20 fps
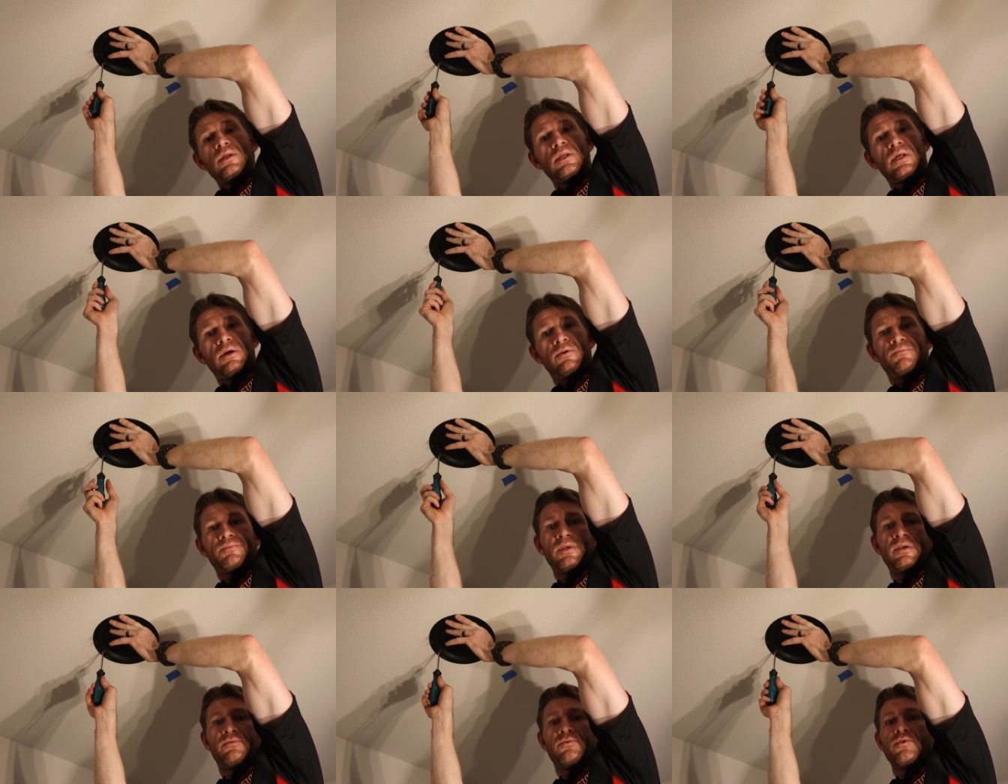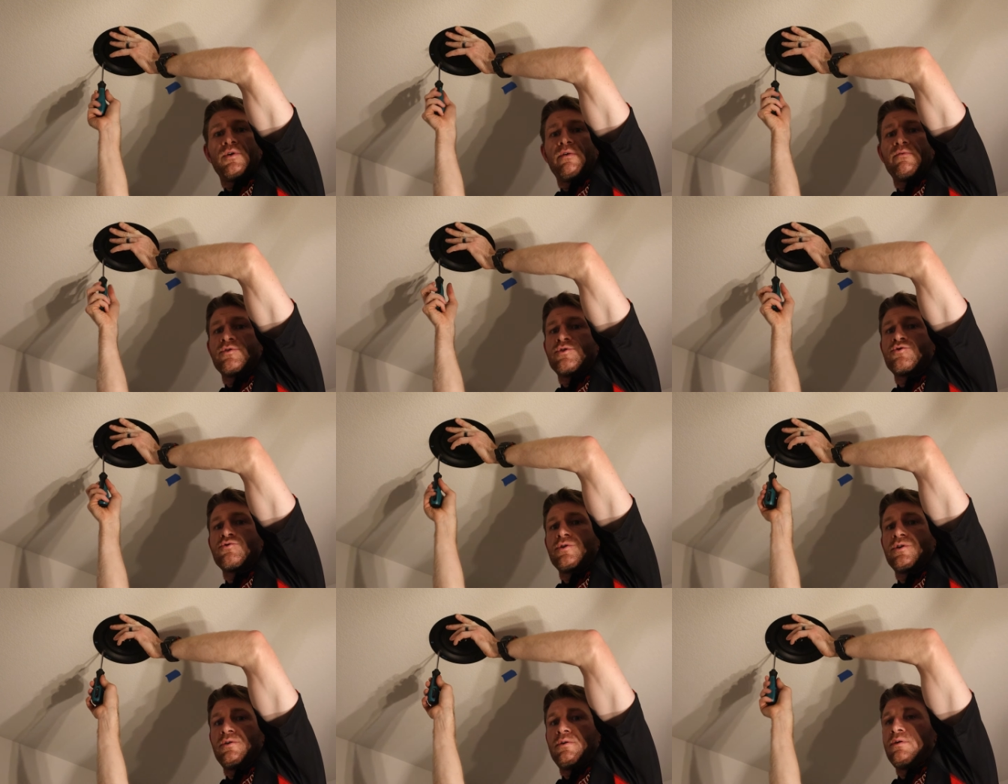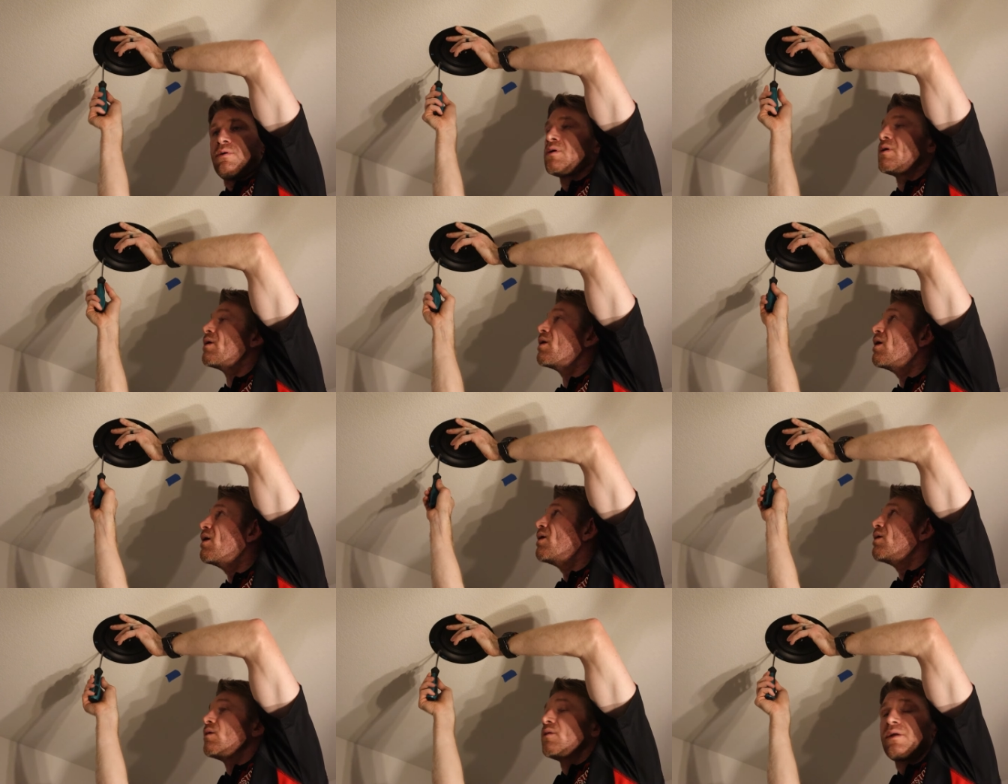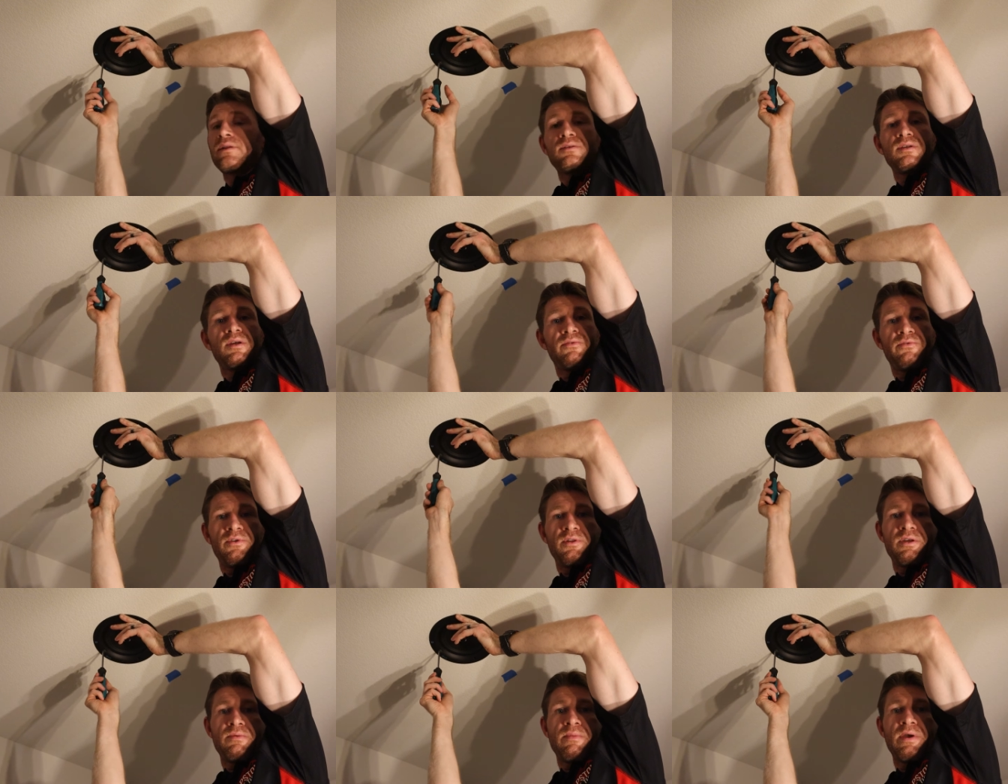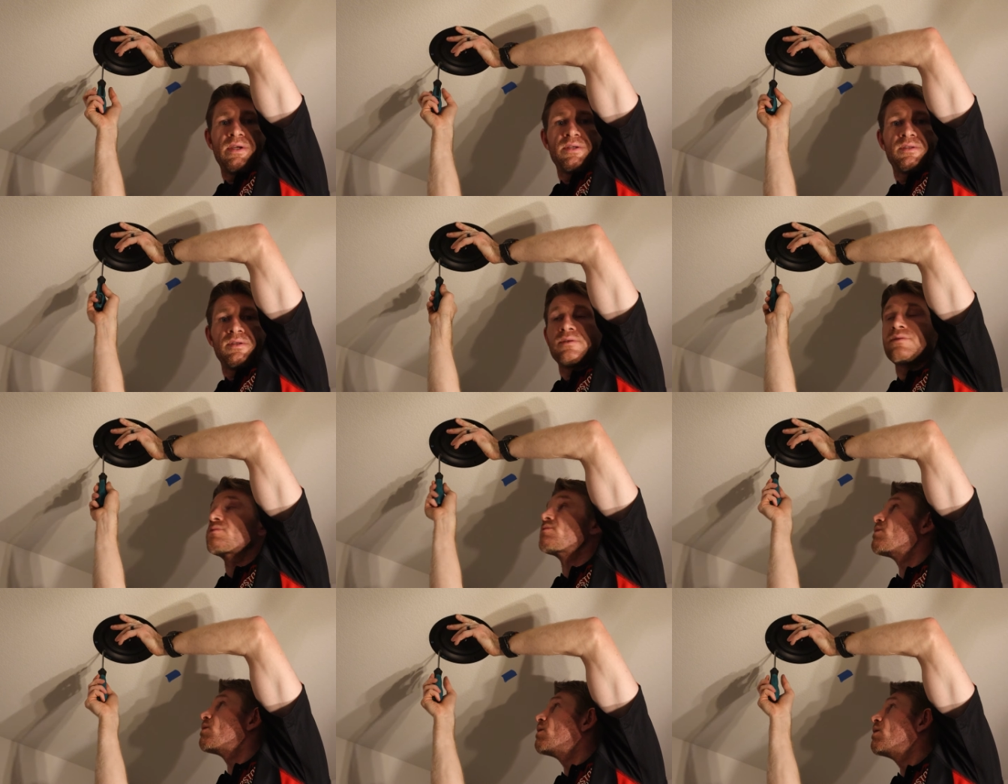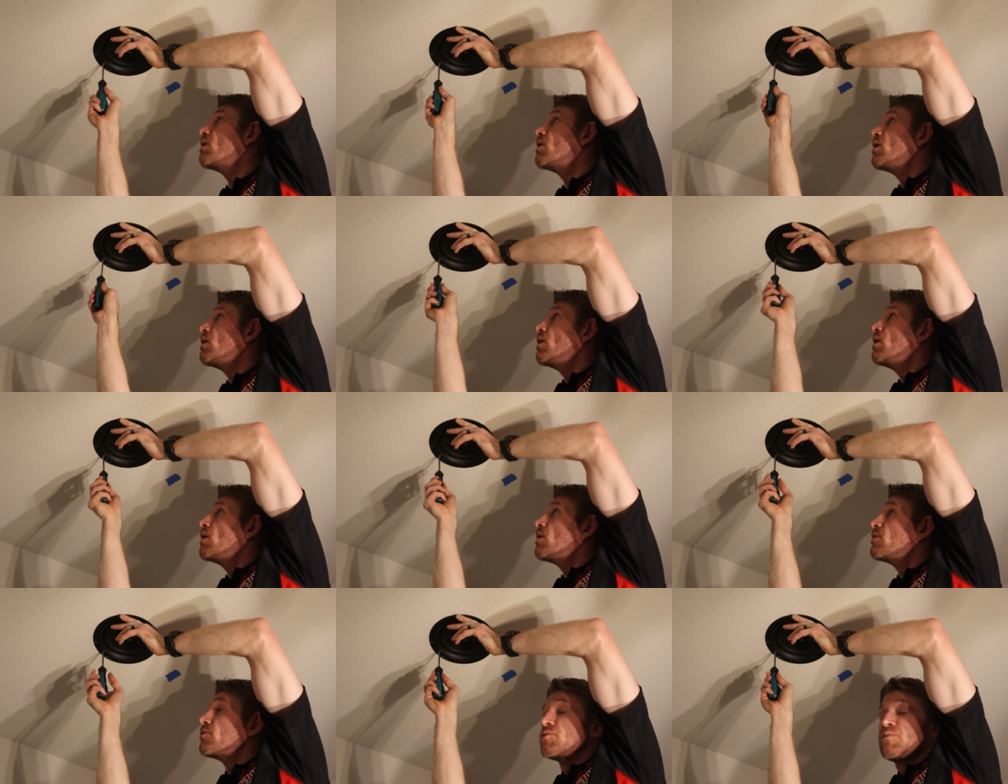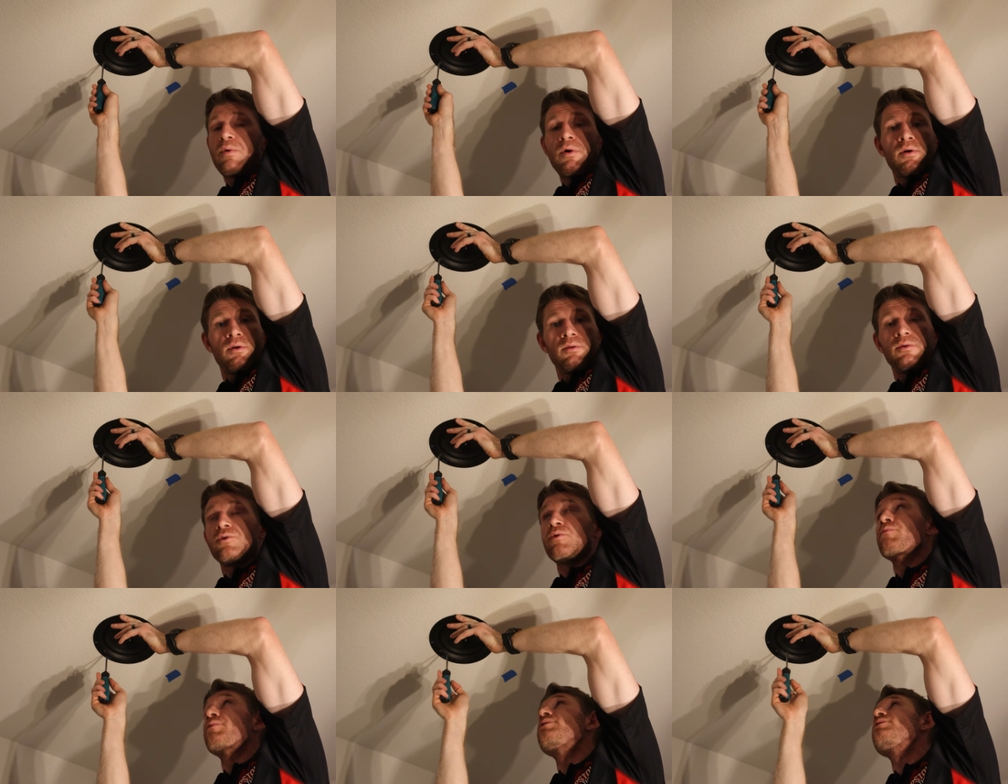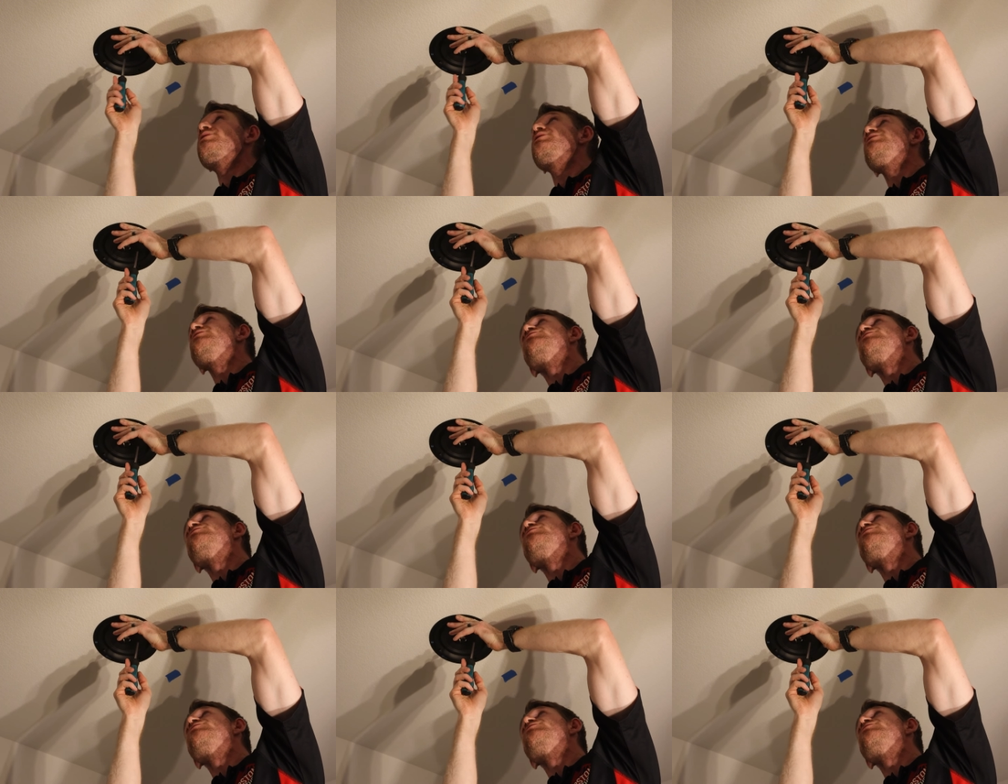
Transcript: Now, if you have a drill, that definitely makes this this part a little bit